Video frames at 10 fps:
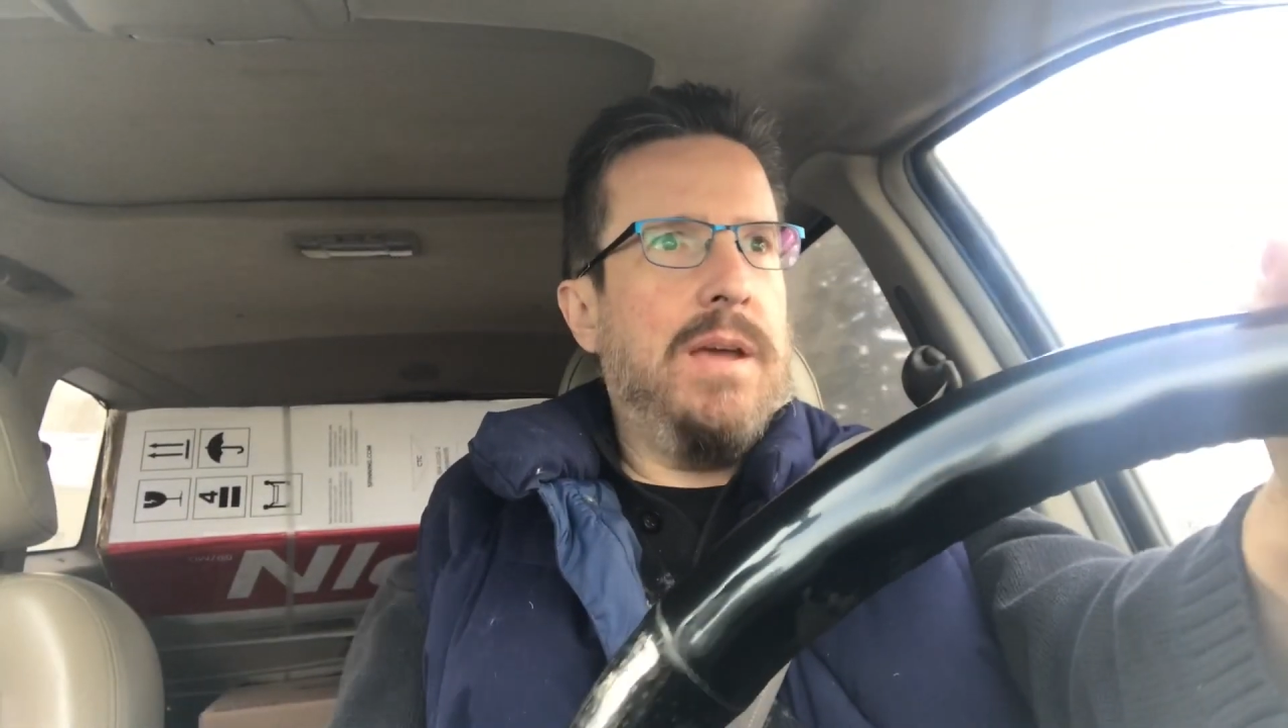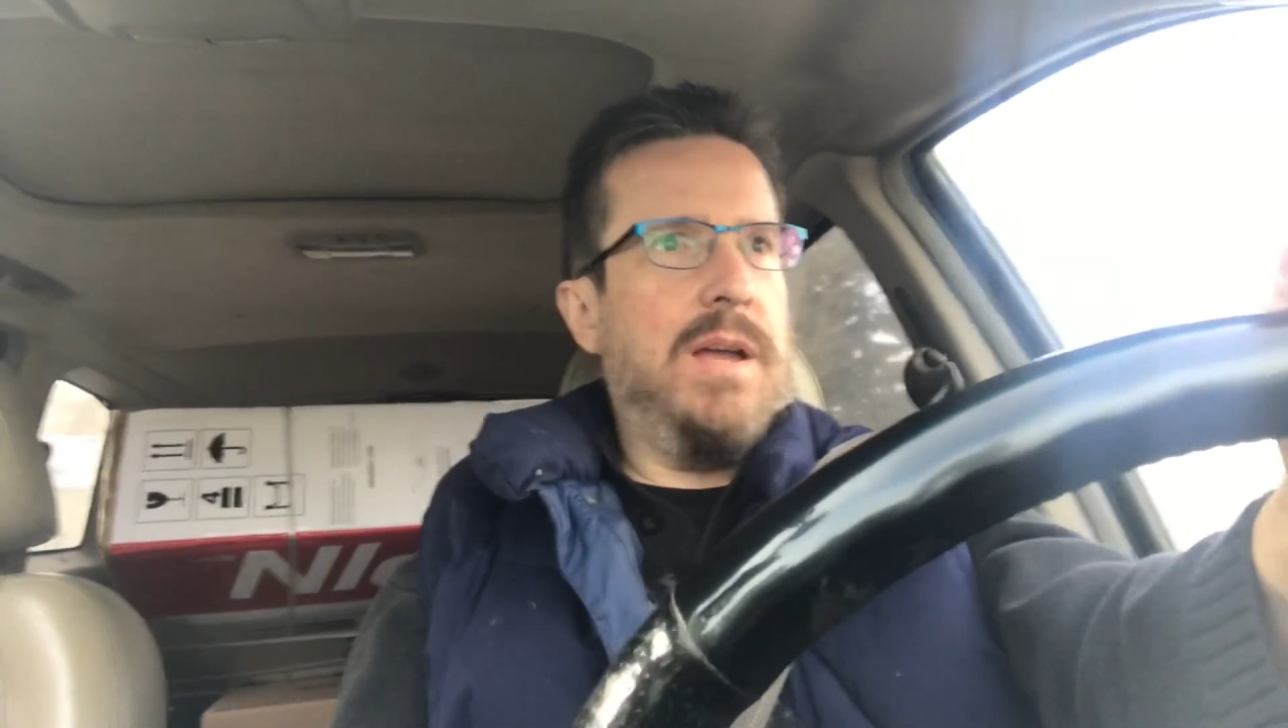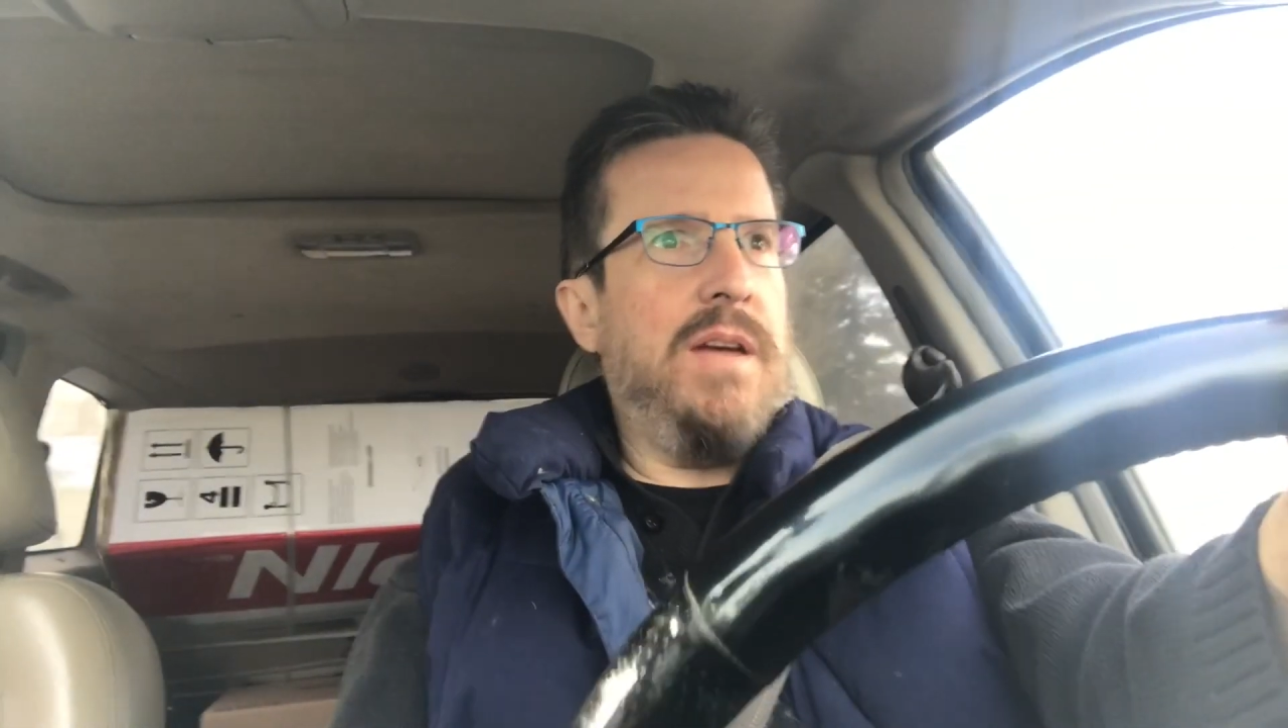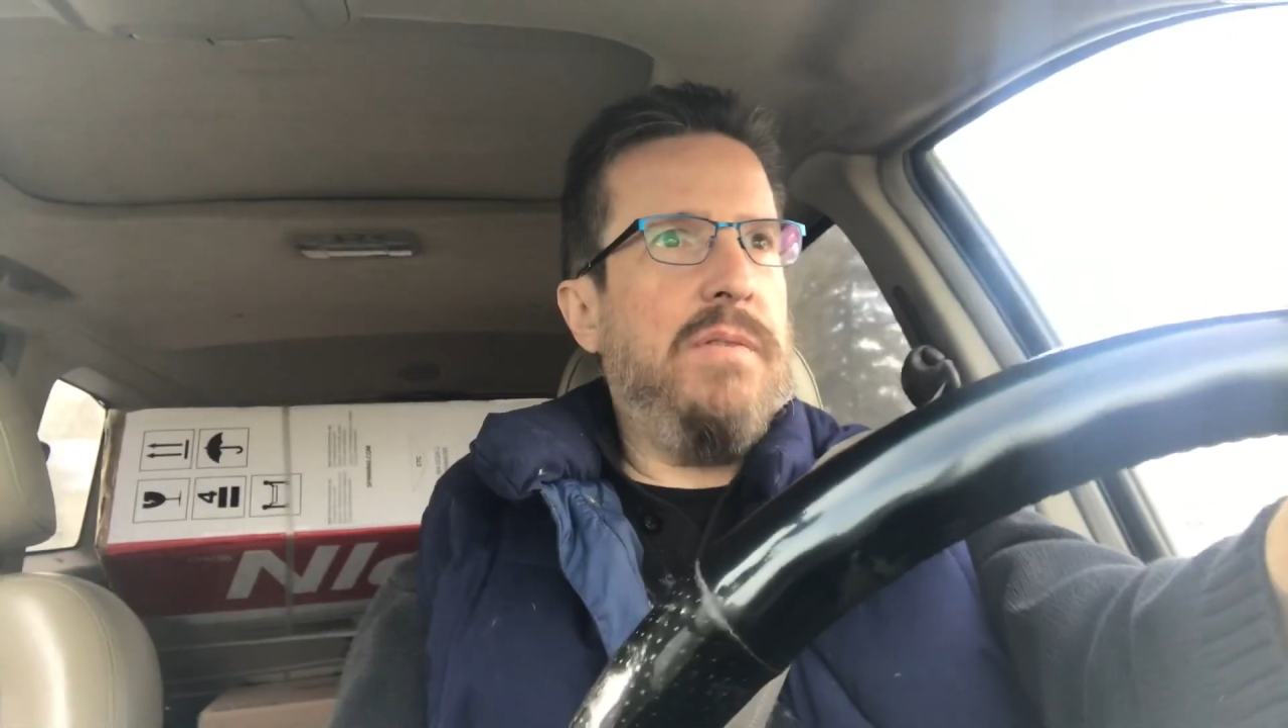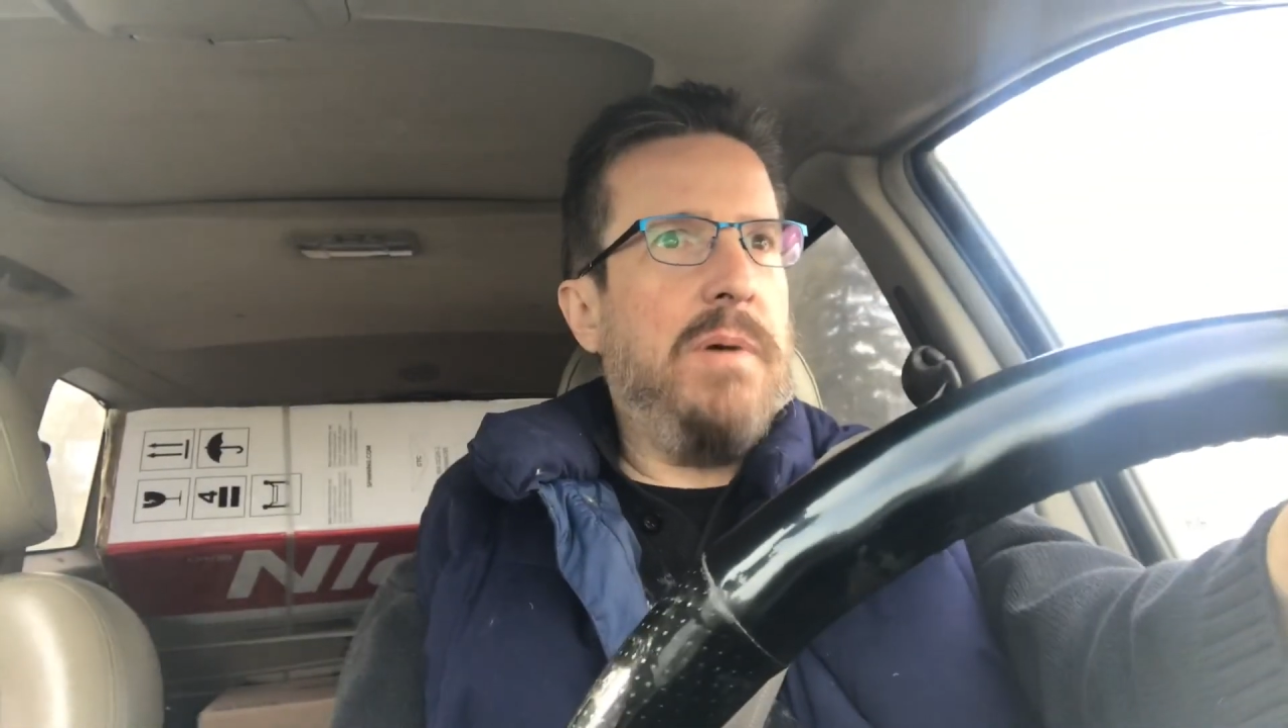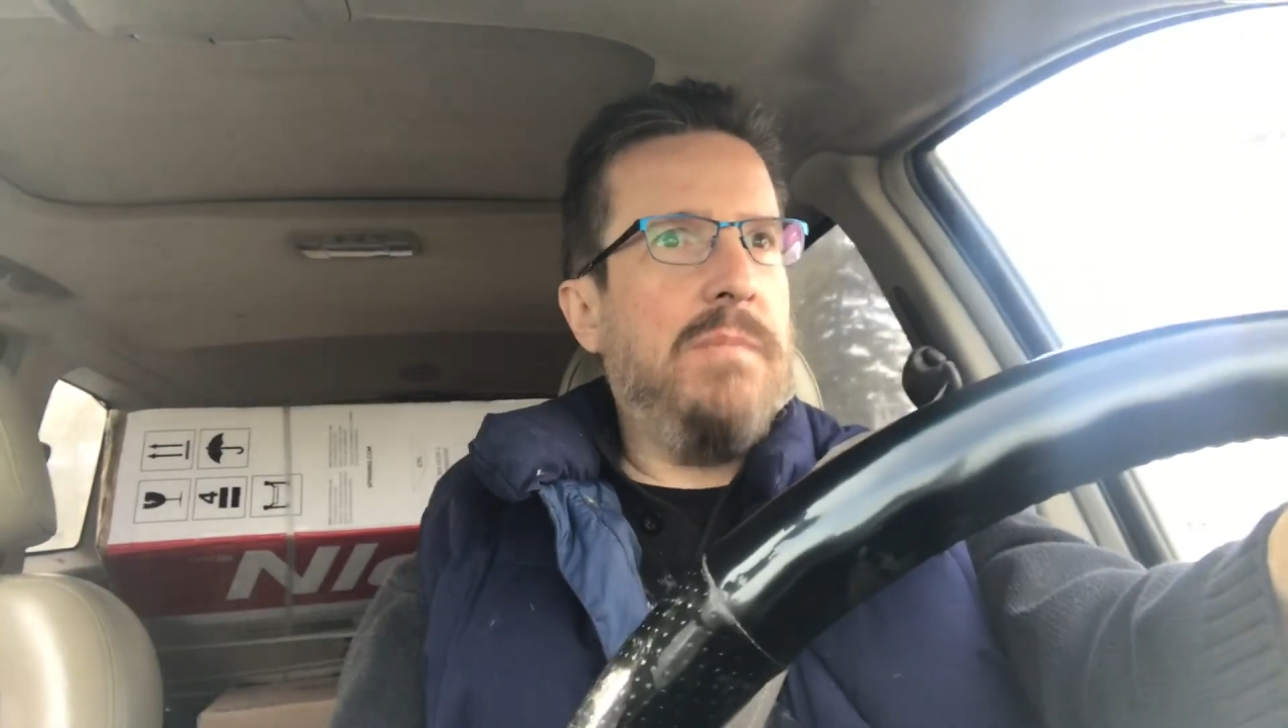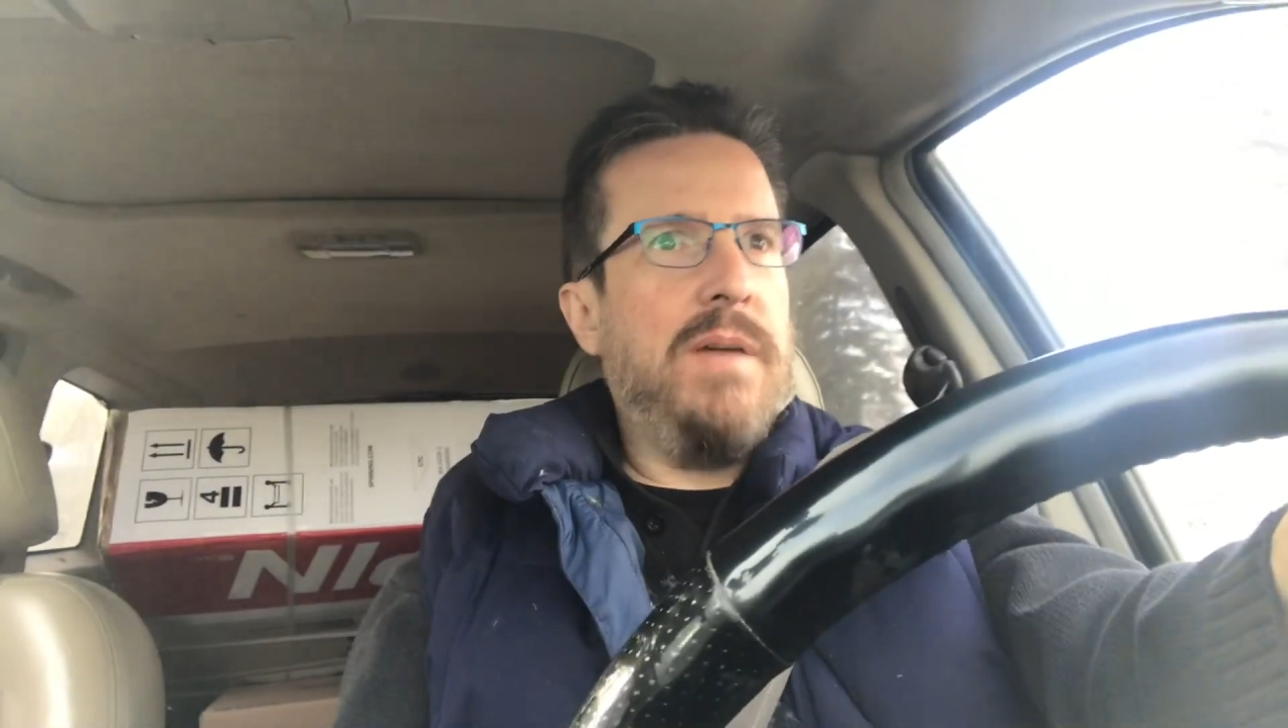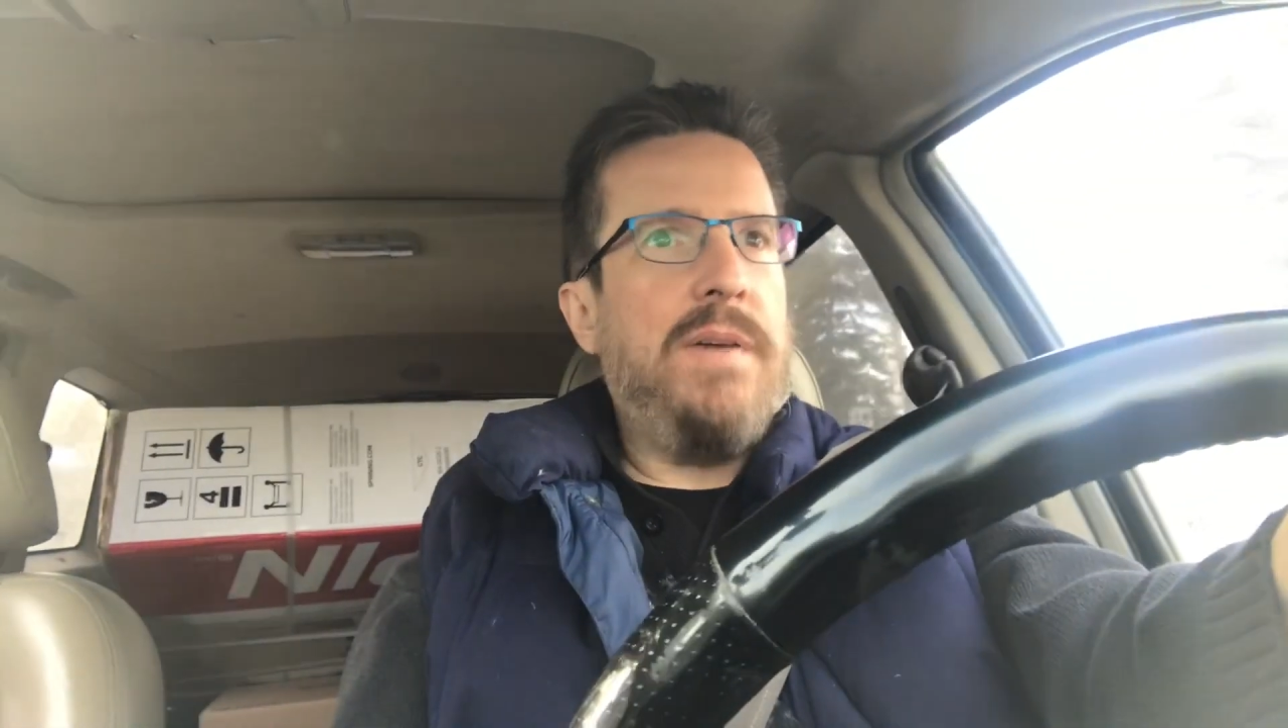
enough about my